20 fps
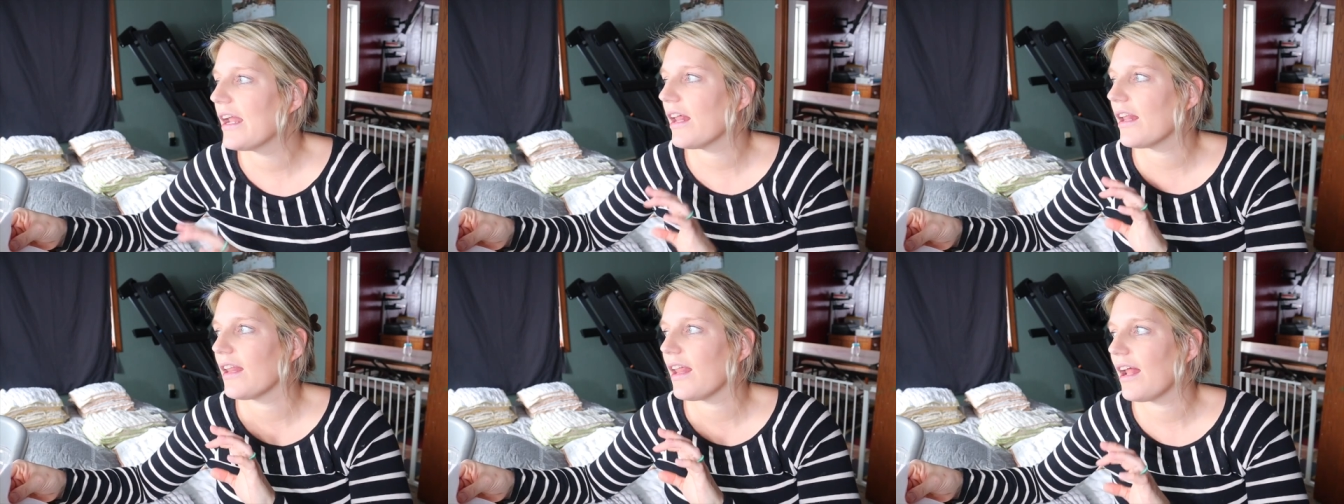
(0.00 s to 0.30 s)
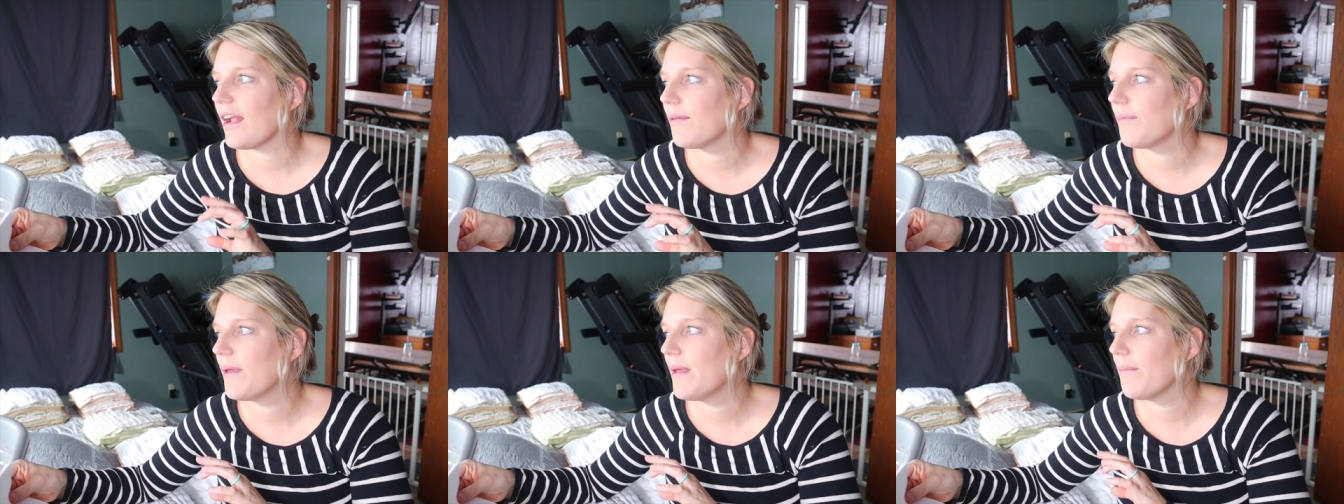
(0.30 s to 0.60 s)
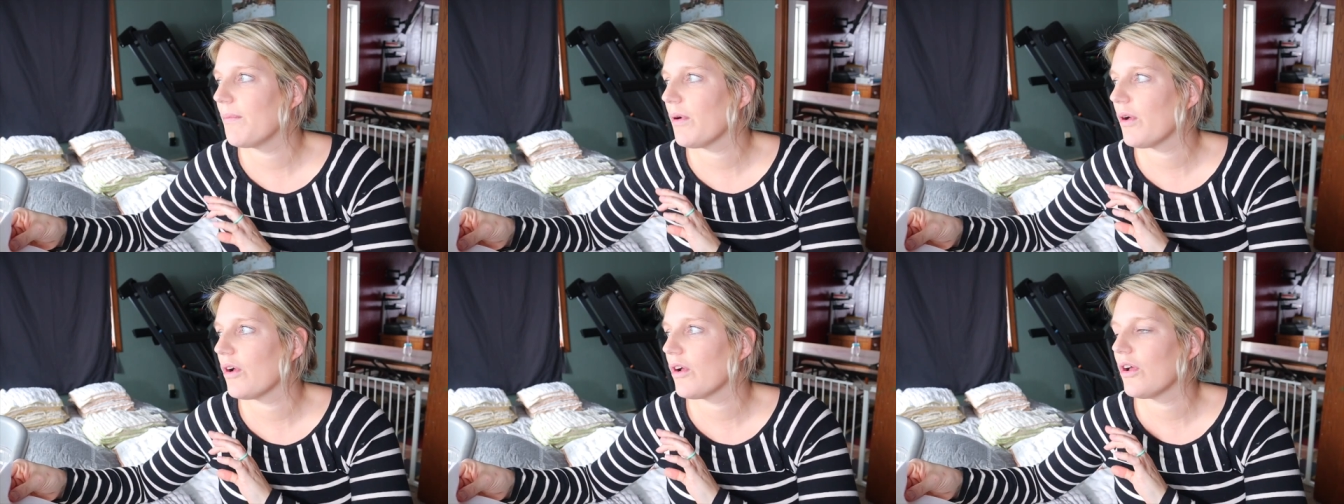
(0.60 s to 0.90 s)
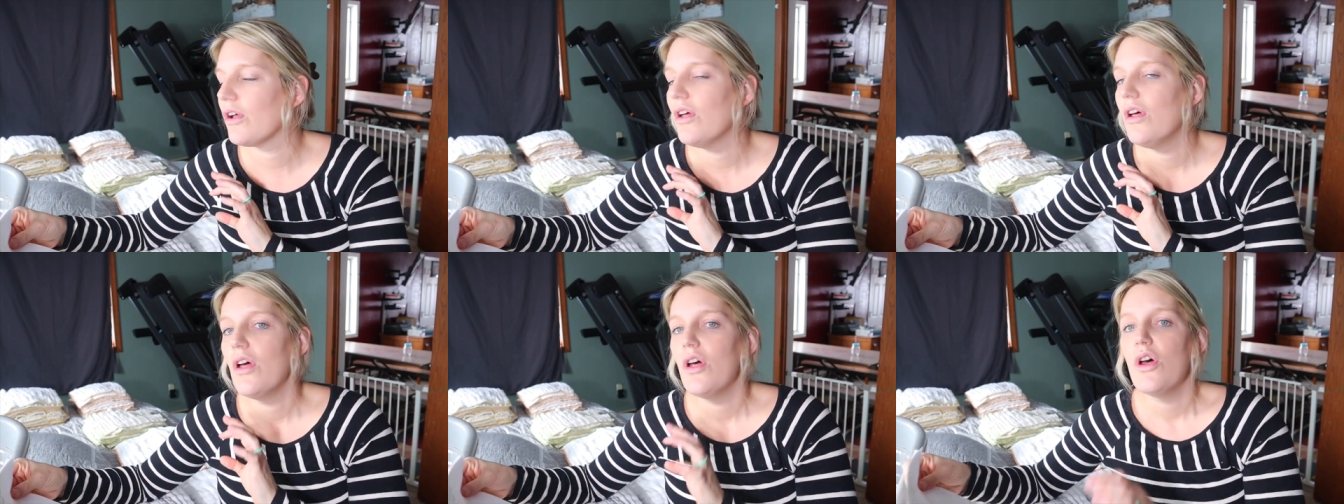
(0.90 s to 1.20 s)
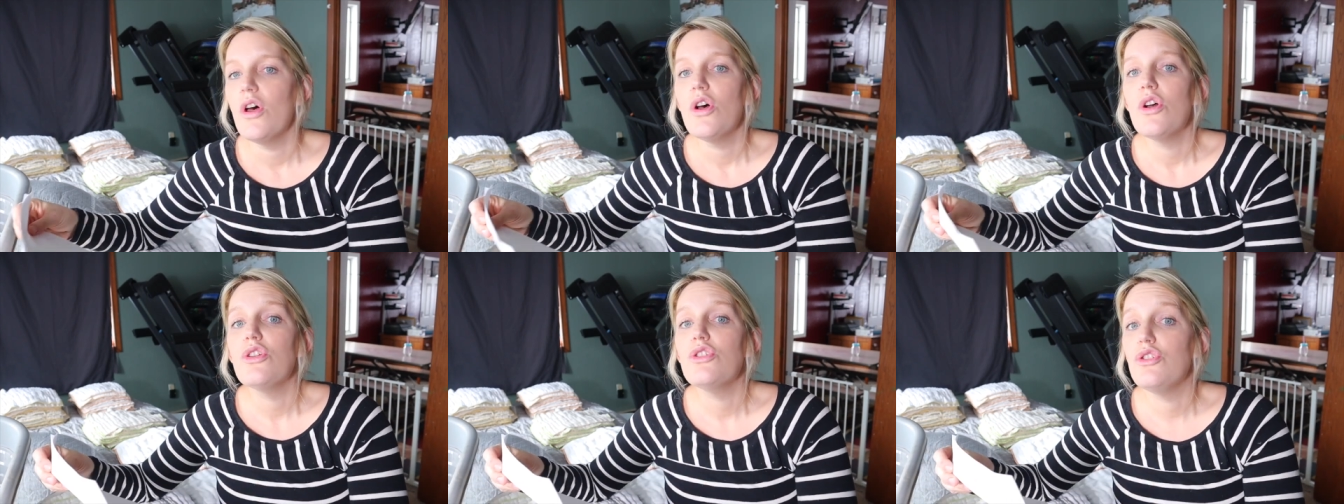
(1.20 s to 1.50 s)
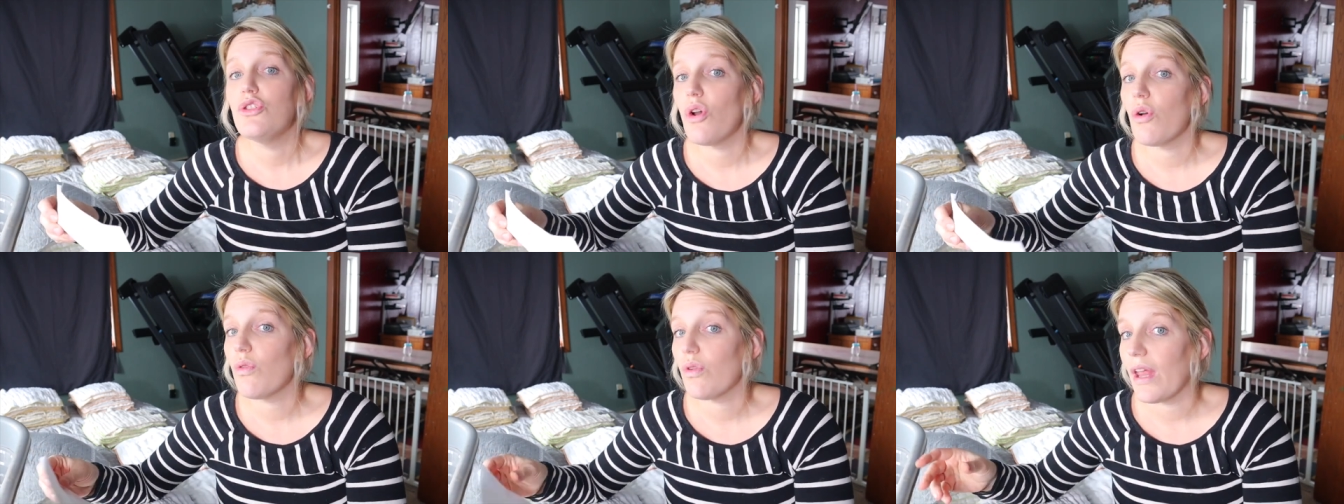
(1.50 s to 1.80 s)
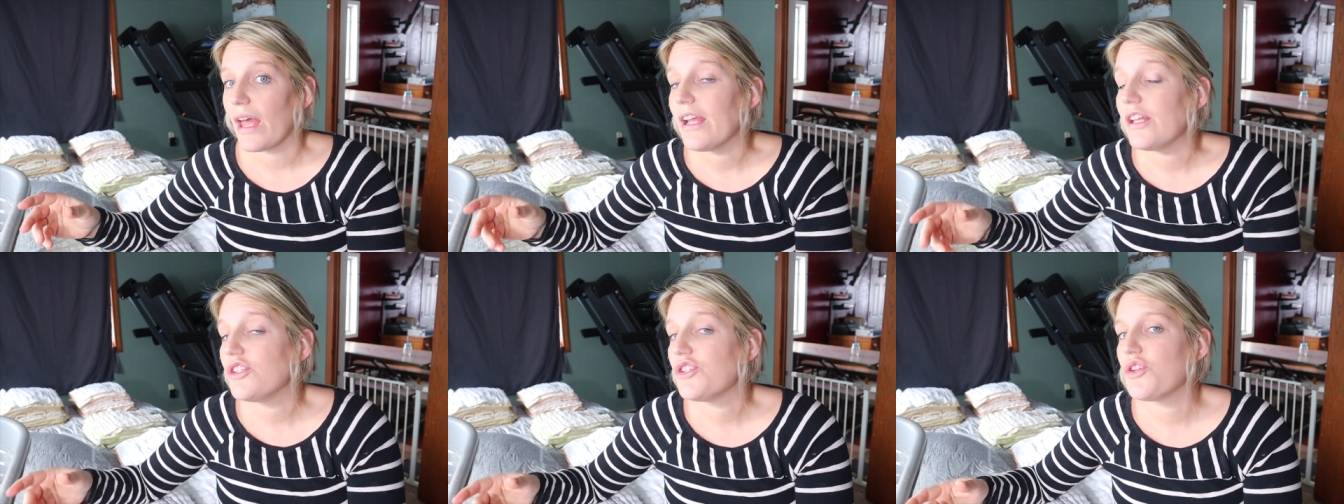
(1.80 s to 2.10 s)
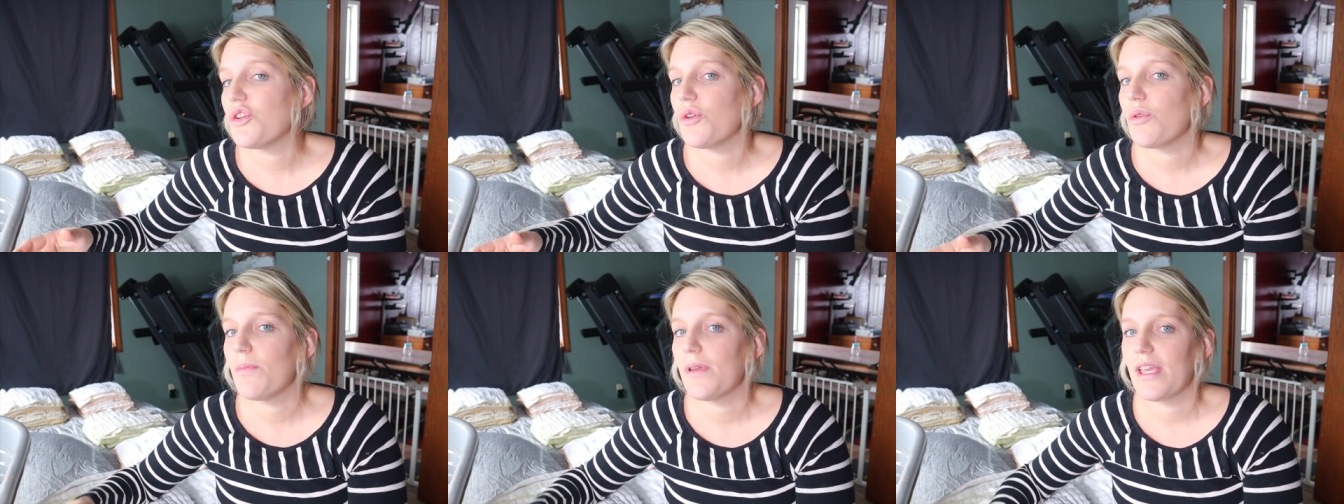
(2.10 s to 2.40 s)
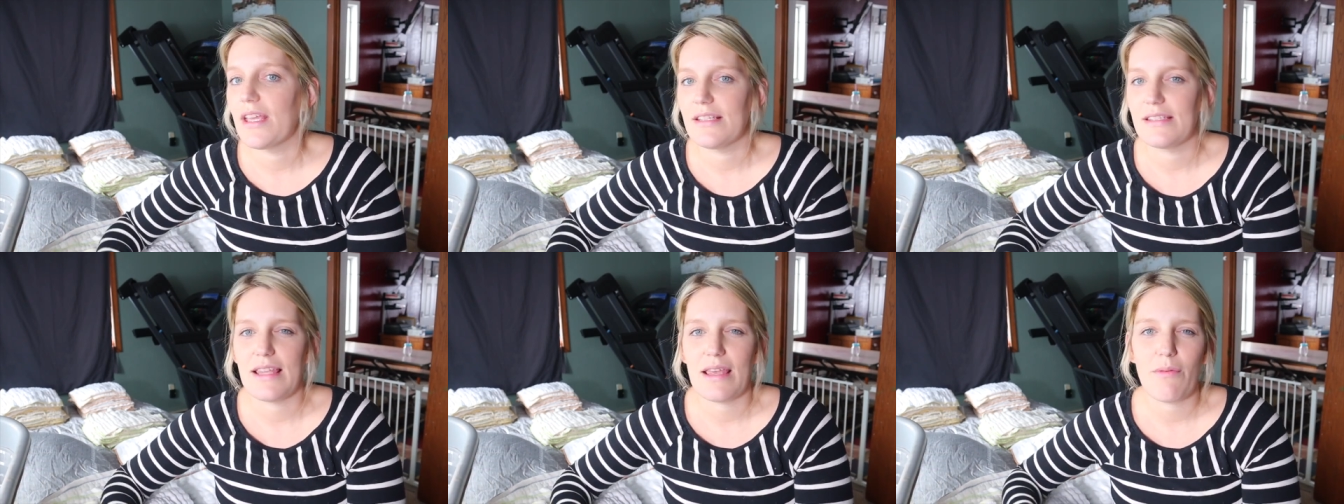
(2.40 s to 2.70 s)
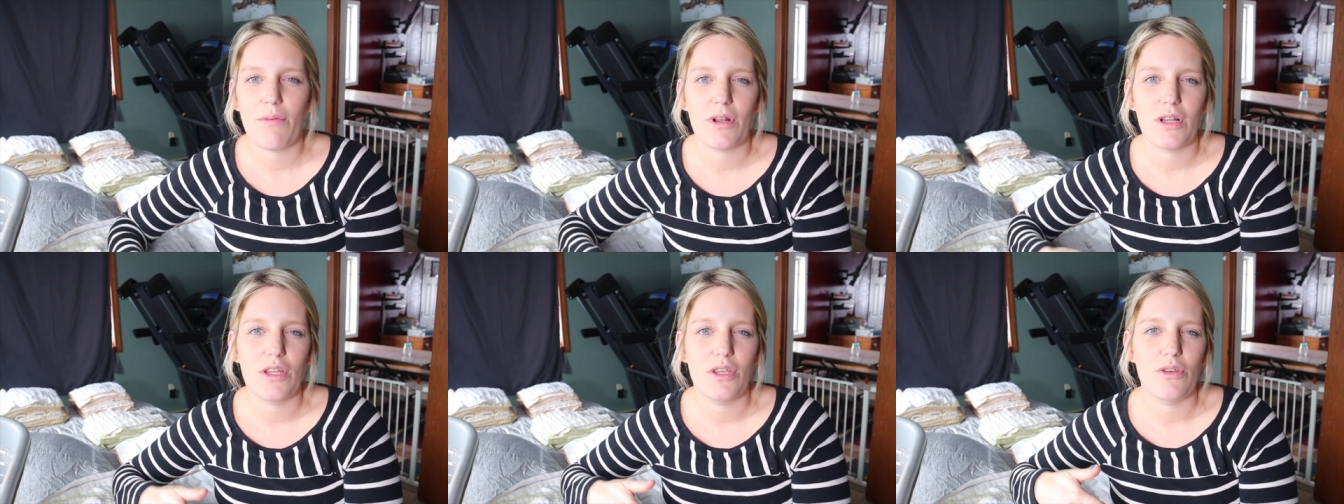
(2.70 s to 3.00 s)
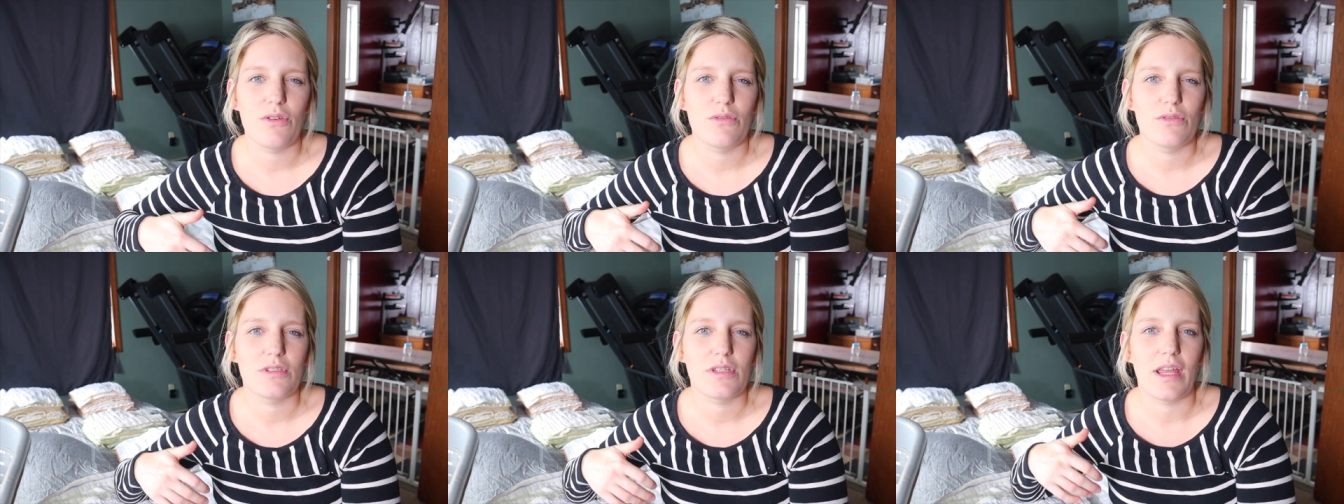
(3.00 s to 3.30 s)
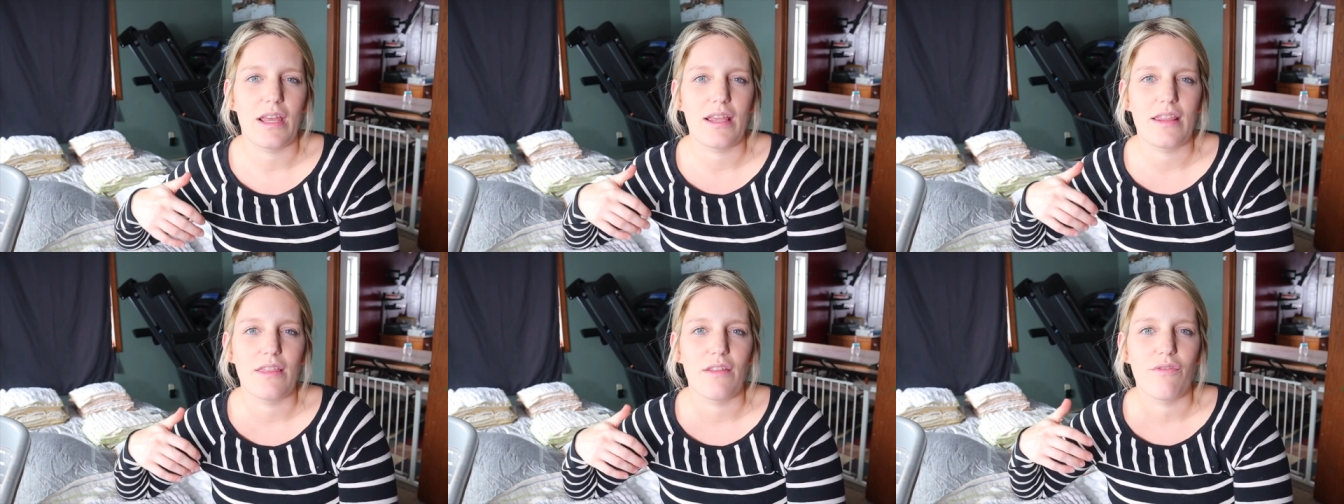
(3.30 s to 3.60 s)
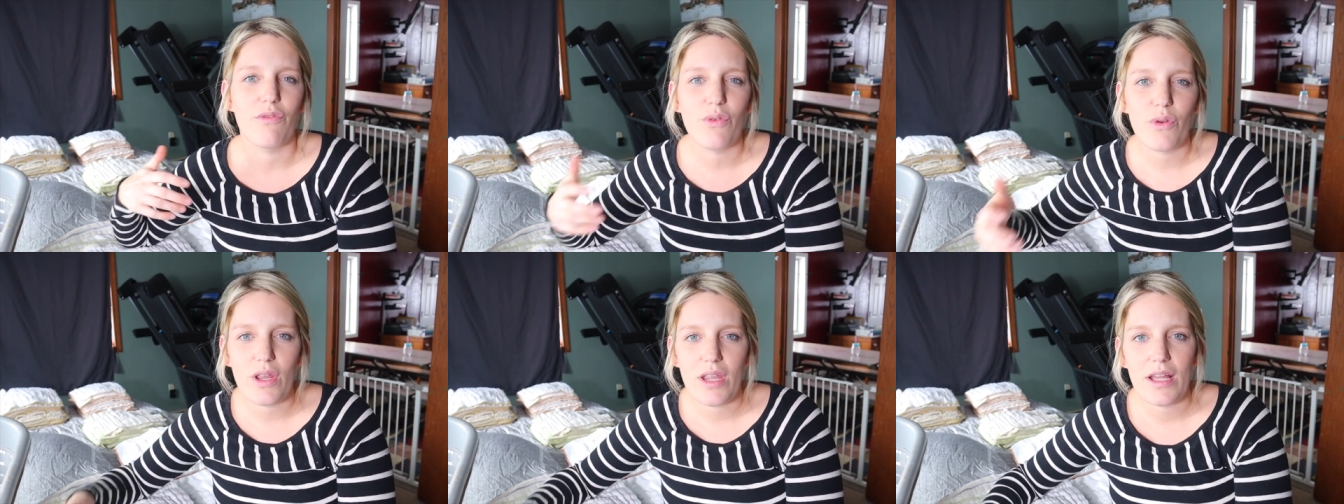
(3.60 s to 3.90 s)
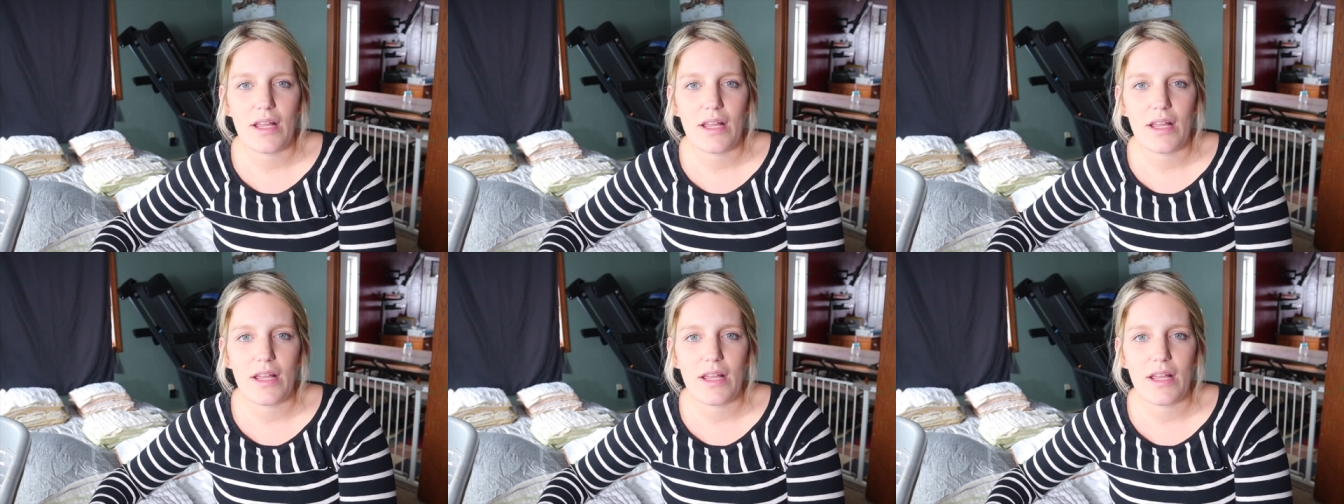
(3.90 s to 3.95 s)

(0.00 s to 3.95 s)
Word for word: A lot of people don't like to because they want to use like the free